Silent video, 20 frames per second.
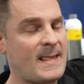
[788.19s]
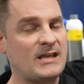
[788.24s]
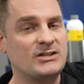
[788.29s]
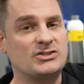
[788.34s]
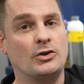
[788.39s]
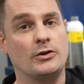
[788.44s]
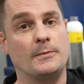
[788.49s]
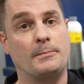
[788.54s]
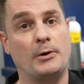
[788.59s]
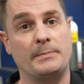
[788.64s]

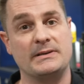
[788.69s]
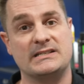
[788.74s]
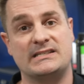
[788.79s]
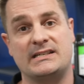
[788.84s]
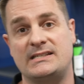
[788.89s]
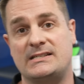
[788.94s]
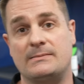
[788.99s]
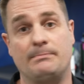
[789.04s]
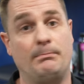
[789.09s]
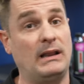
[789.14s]
So the purpose
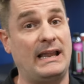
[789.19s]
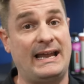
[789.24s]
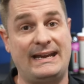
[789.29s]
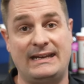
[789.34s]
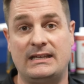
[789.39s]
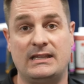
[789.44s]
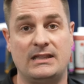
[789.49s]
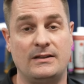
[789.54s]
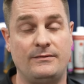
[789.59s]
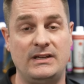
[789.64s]
is
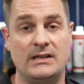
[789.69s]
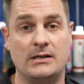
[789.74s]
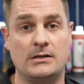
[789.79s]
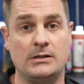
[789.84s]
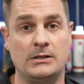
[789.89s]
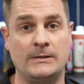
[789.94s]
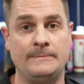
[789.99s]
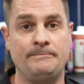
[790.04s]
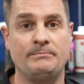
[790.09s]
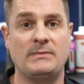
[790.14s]
blanket the
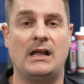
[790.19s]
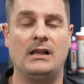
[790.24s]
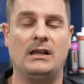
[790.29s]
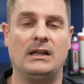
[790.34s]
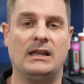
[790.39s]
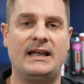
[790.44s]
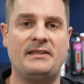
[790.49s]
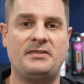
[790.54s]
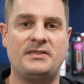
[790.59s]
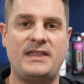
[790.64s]
vehicle,
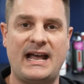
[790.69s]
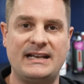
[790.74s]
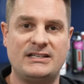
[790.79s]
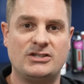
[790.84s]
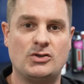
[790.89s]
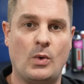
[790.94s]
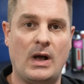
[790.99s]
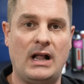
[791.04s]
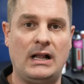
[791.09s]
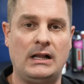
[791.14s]
let that
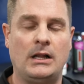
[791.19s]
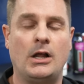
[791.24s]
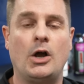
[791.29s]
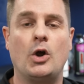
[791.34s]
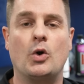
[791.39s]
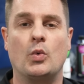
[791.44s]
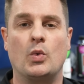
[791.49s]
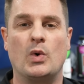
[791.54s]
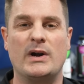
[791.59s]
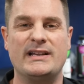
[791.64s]
dwell,
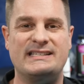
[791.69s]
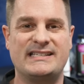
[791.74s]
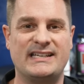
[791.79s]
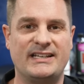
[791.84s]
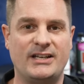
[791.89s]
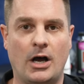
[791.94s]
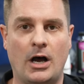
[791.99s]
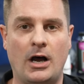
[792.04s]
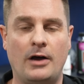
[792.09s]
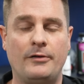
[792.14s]
rinse
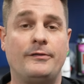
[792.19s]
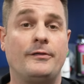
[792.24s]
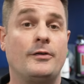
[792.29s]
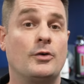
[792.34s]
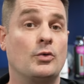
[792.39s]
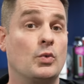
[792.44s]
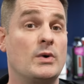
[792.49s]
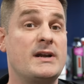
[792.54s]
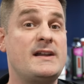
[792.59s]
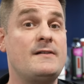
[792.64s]
it off,
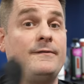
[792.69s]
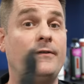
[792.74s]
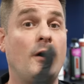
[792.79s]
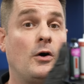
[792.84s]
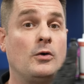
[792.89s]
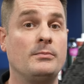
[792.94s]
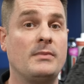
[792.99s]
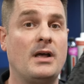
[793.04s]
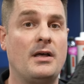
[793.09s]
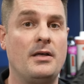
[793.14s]

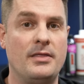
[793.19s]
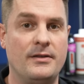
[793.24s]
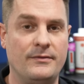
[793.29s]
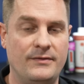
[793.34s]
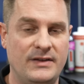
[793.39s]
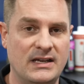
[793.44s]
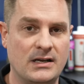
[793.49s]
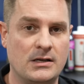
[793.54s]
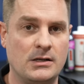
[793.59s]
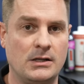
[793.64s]
refoam the
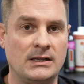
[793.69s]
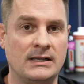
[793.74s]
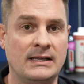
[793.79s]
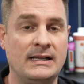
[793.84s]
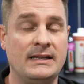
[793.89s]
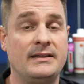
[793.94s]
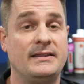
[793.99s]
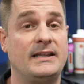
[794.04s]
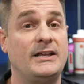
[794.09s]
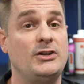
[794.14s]
vehicle,
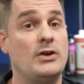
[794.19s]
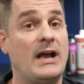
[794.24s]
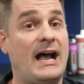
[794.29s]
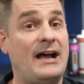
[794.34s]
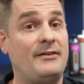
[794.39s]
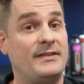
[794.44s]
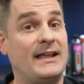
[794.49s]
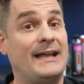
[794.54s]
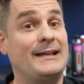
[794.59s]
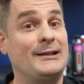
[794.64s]
then you
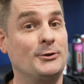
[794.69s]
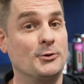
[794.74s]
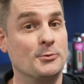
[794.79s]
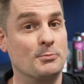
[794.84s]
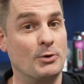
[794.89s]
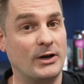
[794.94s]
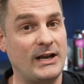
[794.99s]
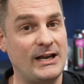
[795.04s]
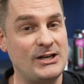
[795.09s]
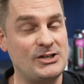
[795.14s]
have that
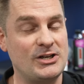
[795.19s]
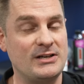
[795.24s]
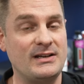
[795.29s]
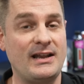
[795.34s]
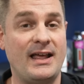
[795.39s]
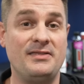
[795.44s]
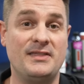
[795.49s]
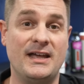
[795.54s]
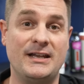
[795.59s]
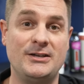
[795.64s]
lubrication,
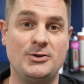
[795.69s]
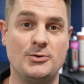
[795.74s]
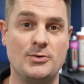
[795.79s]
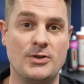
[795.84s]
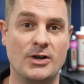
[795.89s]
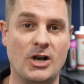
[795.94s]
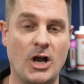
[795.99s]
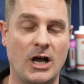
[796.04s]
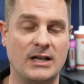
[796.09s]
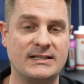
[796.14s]
and then do
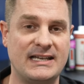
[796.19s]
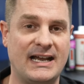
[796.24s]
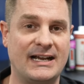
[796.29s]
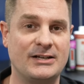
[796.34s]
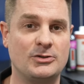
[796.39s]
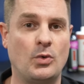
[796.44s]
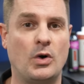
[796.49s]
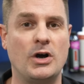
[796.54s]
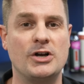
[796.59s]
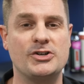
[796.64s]
the
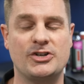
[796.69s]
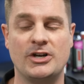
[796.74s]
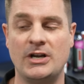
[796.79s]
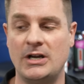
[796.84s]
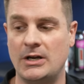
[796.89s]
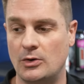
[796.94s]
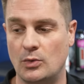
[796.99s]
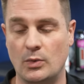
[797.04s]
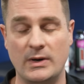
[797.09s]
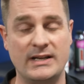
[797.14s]
contact wash,
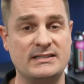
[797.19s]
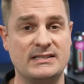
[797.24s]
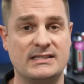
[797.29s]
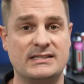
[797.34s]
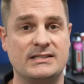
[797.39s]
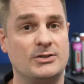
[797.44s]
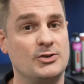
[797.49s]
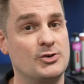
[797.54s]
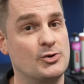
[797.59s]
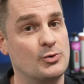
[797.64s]

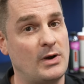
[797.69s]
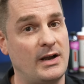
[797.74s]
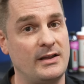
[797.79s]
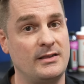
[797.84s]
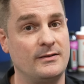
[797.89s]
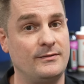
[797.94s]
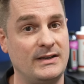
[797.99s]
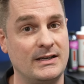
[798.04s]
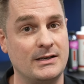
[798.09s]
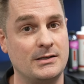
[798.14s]
rinse, dry
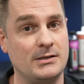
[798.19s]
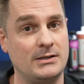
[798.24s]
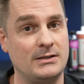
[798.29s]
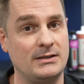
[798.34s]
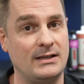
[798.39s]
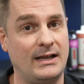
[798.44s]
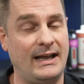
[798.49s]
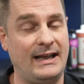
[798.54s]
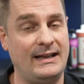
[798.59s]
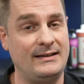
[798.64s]
the
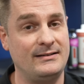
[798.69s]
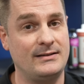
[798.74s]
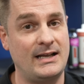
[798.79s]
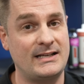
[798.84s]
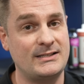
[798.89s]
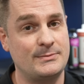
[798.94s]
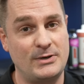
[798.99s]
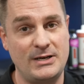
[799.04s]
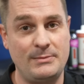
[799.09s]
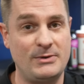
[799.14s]
vehicle, and
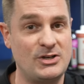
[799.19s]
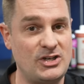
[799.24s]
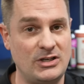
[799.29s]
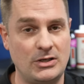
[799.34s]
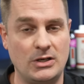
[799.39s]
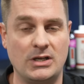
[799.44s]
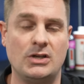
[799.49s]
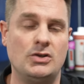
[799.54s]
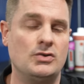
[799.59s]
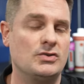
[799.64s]
that's pretty much it.
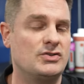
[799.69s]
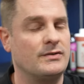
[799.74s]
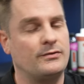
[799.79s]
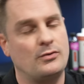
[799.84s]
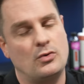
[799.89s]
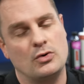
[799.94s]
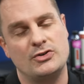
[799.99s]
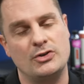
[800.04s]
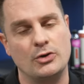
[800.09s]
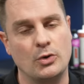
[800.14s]
You can use, of
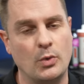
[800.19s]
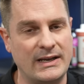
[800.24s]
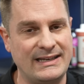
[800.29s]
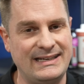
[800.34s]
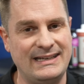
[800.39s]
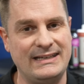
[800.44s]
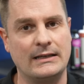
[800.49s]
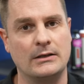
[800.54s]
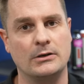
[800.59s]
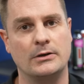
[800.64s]
course, your quick
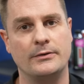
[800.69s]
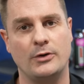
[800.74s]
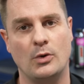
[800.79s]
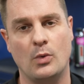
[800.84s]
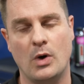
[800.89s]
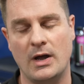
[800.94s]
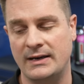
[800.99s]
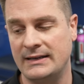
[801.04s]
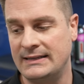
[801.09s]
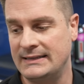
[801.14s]
detailer if you
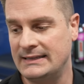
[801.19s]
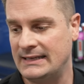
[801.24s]
want.